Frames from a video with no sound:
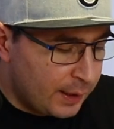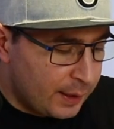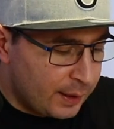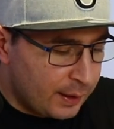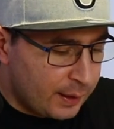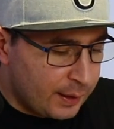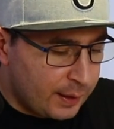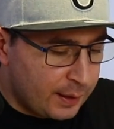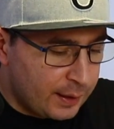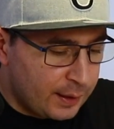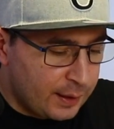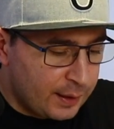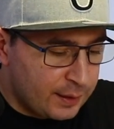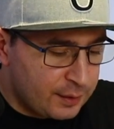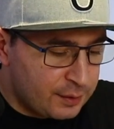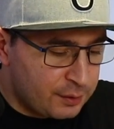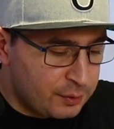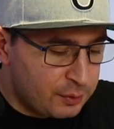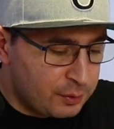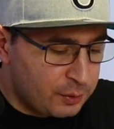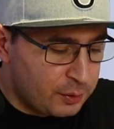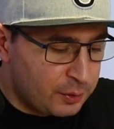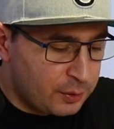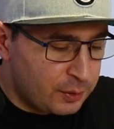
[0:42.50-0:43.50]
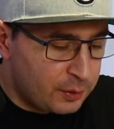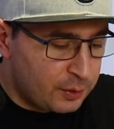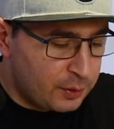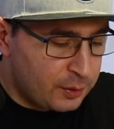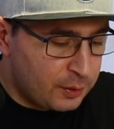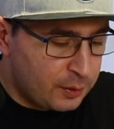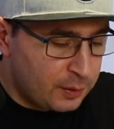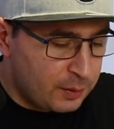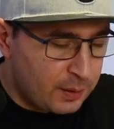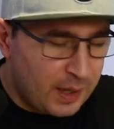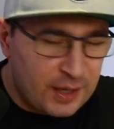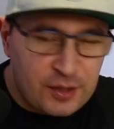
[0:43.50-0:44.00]

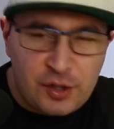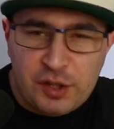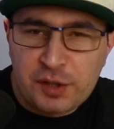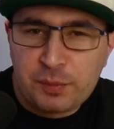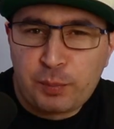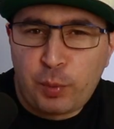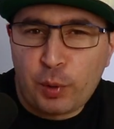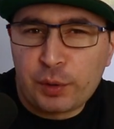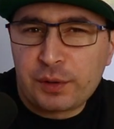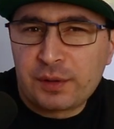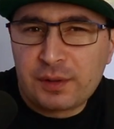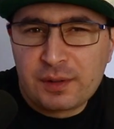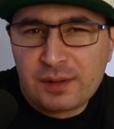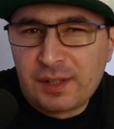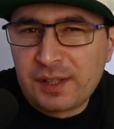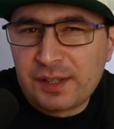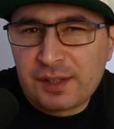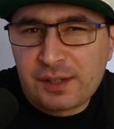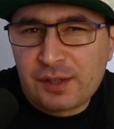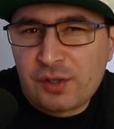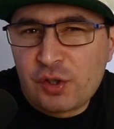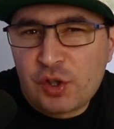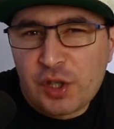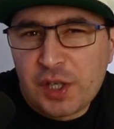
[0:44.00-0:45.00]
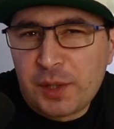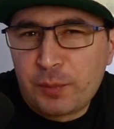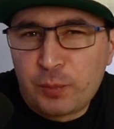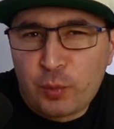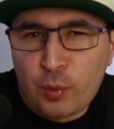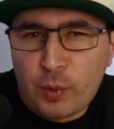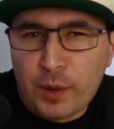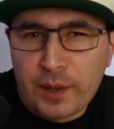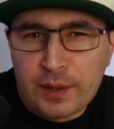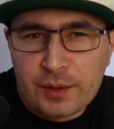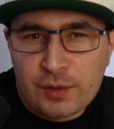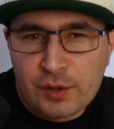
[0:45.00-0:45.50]
so I just bought this cheap
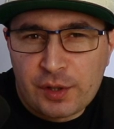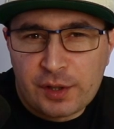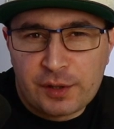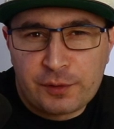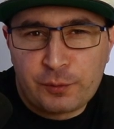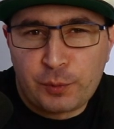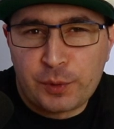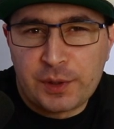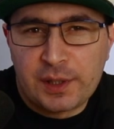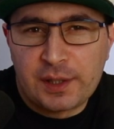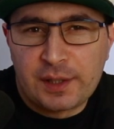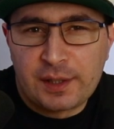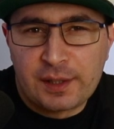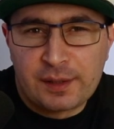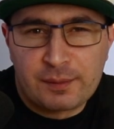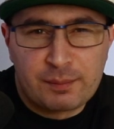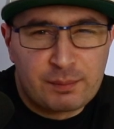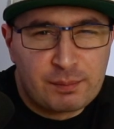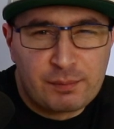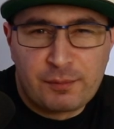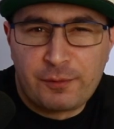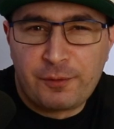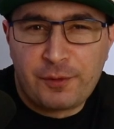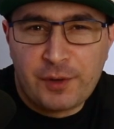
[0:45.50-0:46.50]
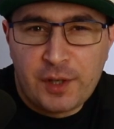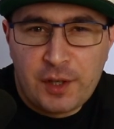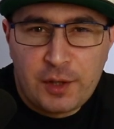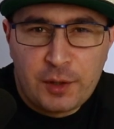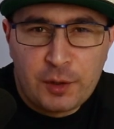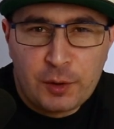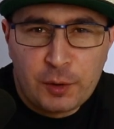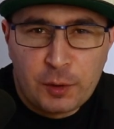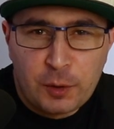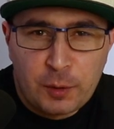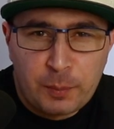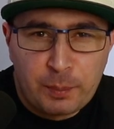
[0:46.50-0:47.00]
one just for the
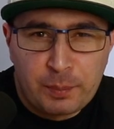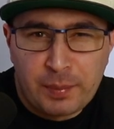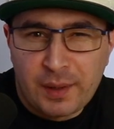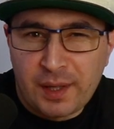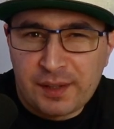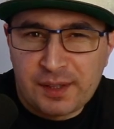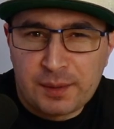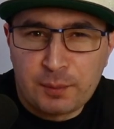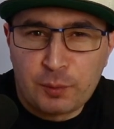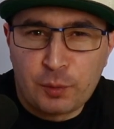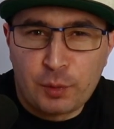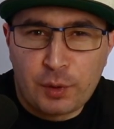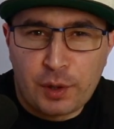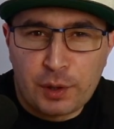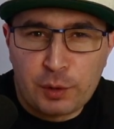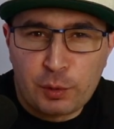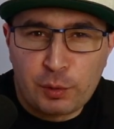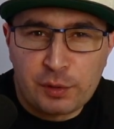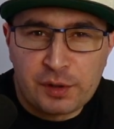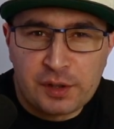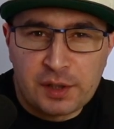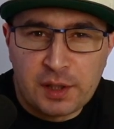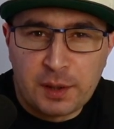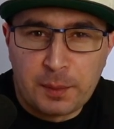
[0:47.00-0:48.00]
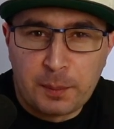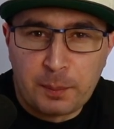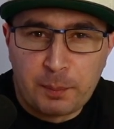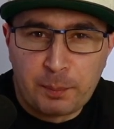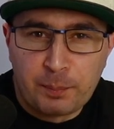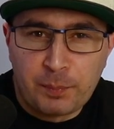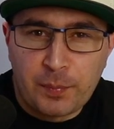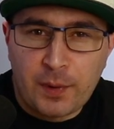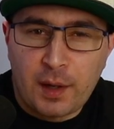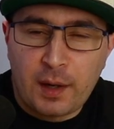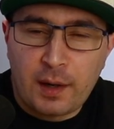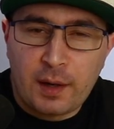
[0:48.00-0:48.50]
video. Plus, I'm gonna do some
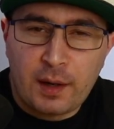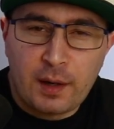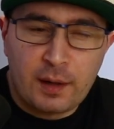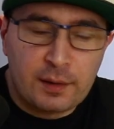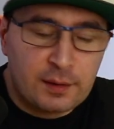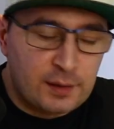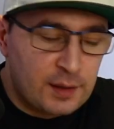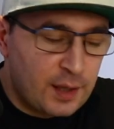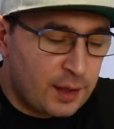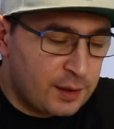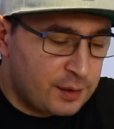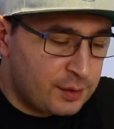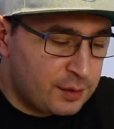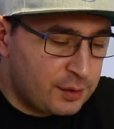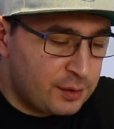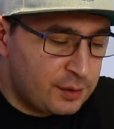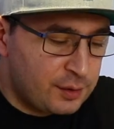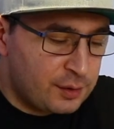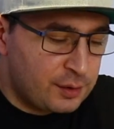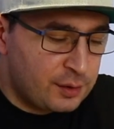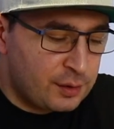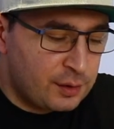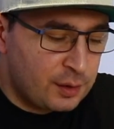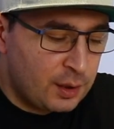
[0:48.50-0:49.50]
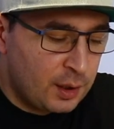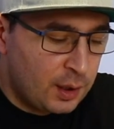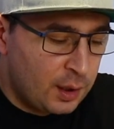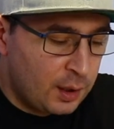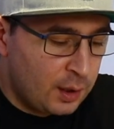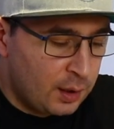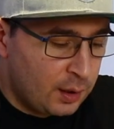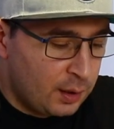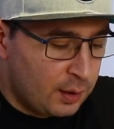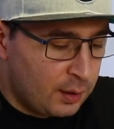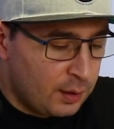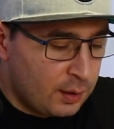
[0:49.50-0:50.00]
tests
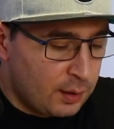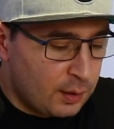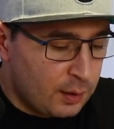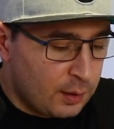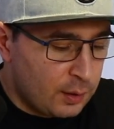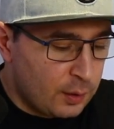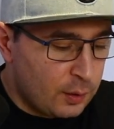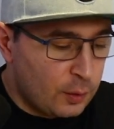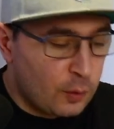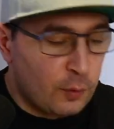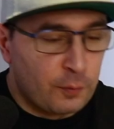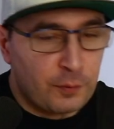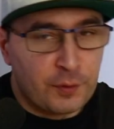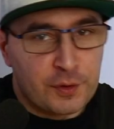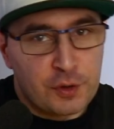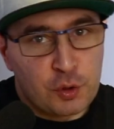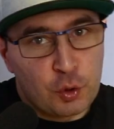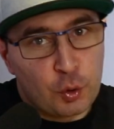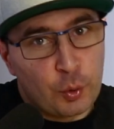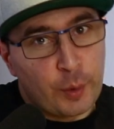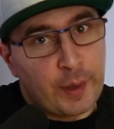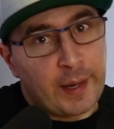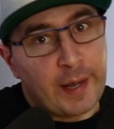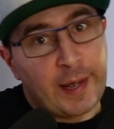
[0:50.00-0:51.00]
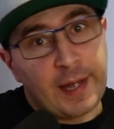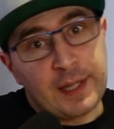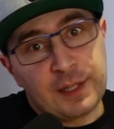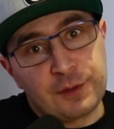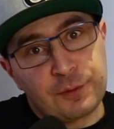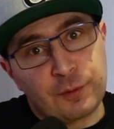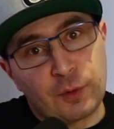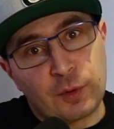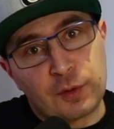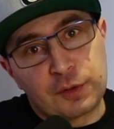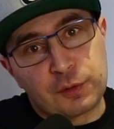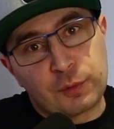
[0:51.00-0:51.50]
of a new
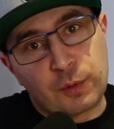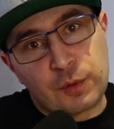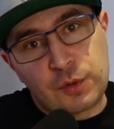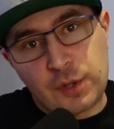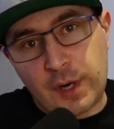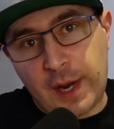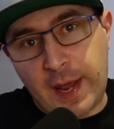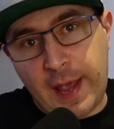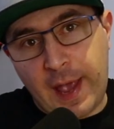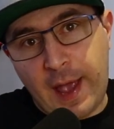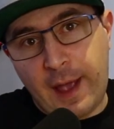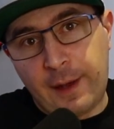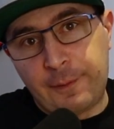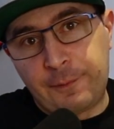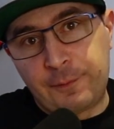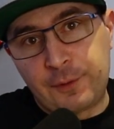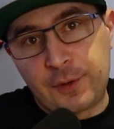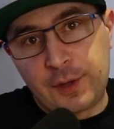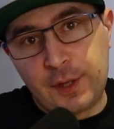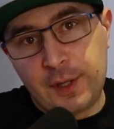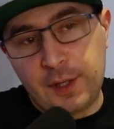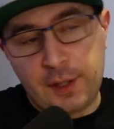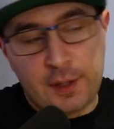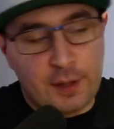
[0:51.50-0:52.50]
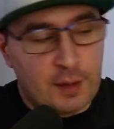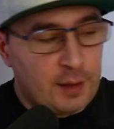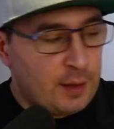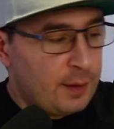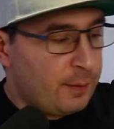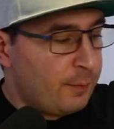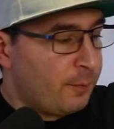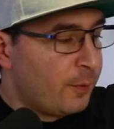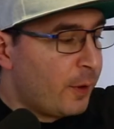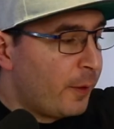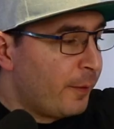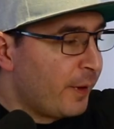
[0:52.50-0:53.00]
headphones which I have here.
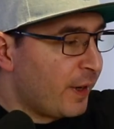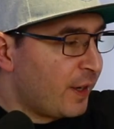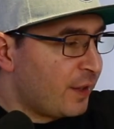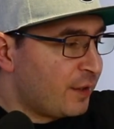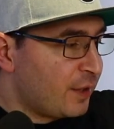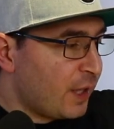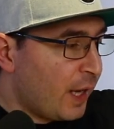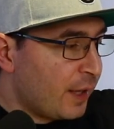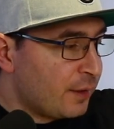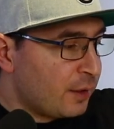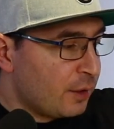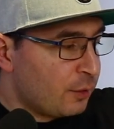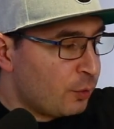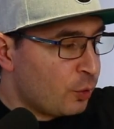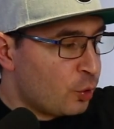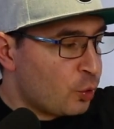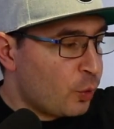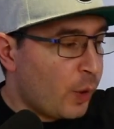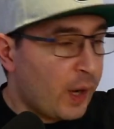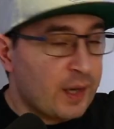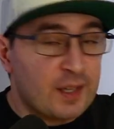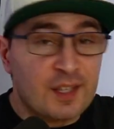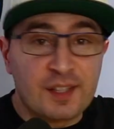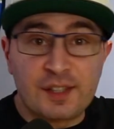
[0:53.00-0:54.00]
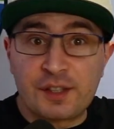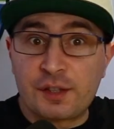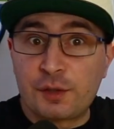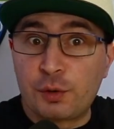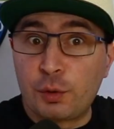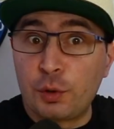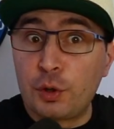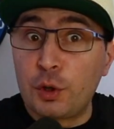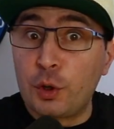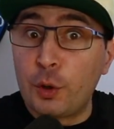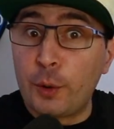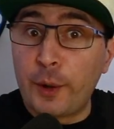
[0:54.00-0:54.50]
Very excited to try these
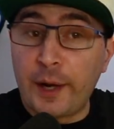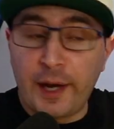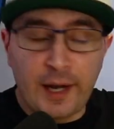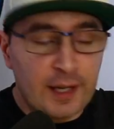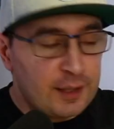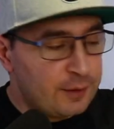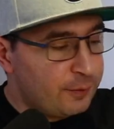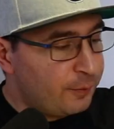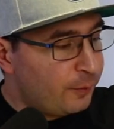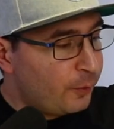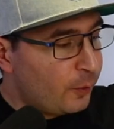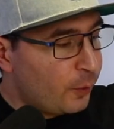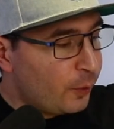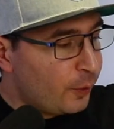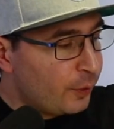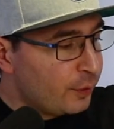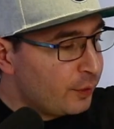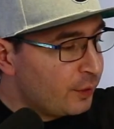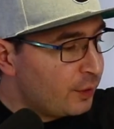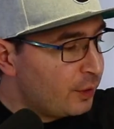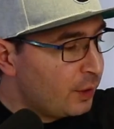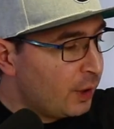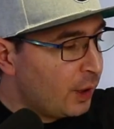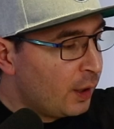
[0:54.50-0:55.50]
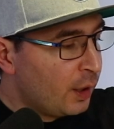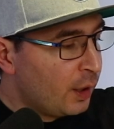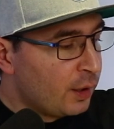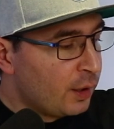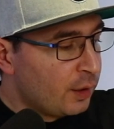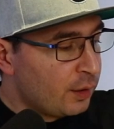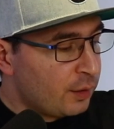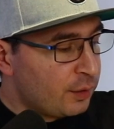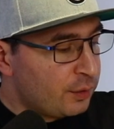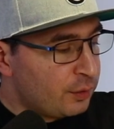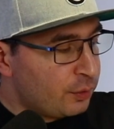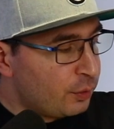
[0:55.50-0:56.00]
studio headphones.
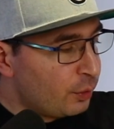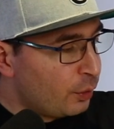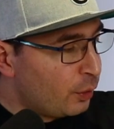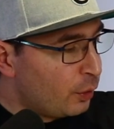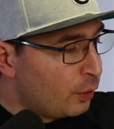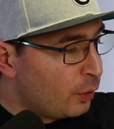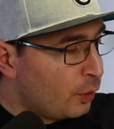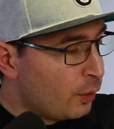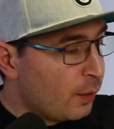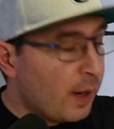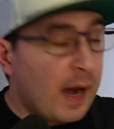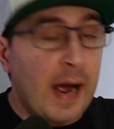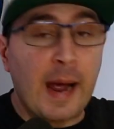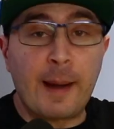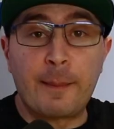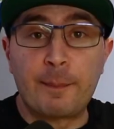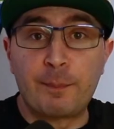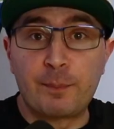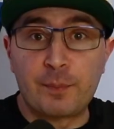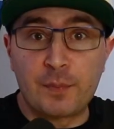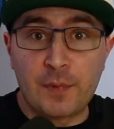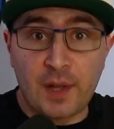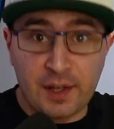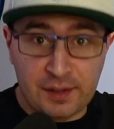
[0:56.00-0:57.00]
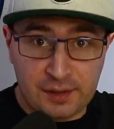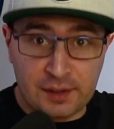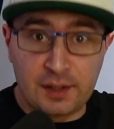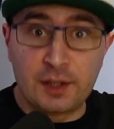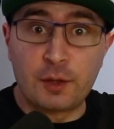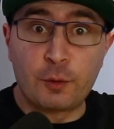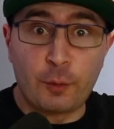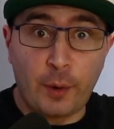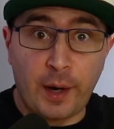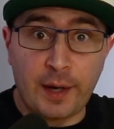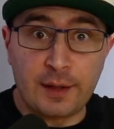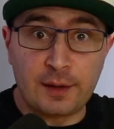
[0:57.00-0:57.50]
So I'm
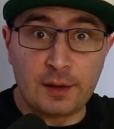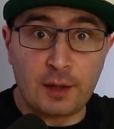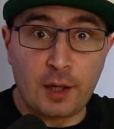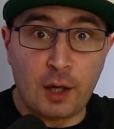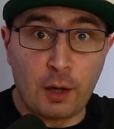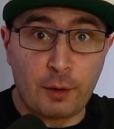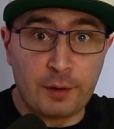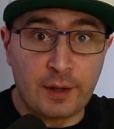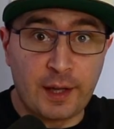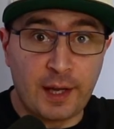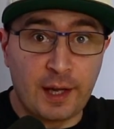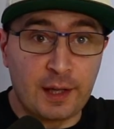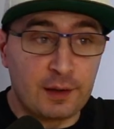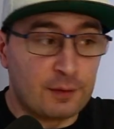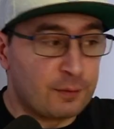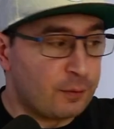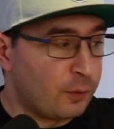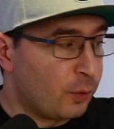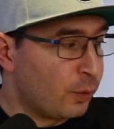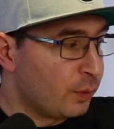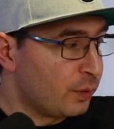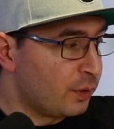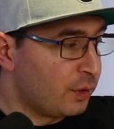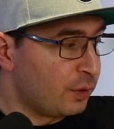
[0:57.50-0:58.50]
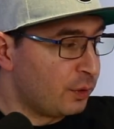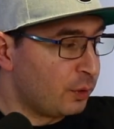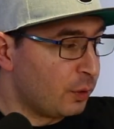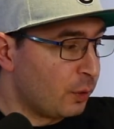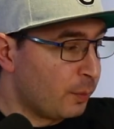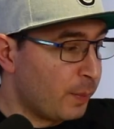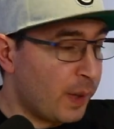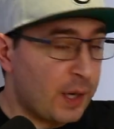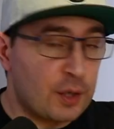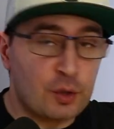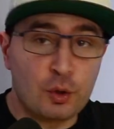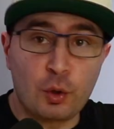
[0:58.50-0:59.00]
testing right now the headphones. So
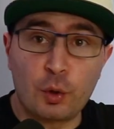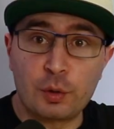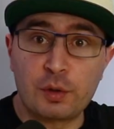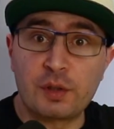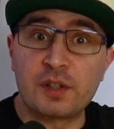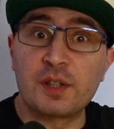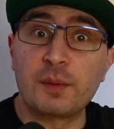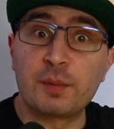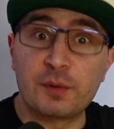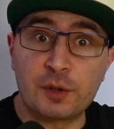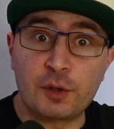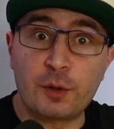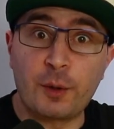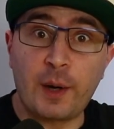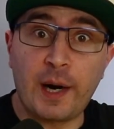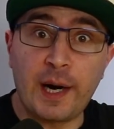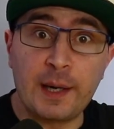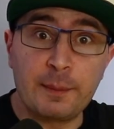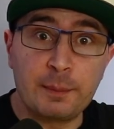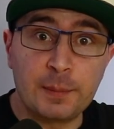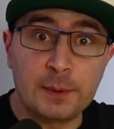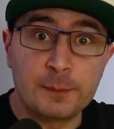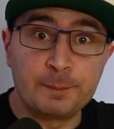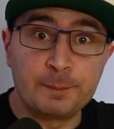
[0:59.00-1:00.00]
make sure to subscribe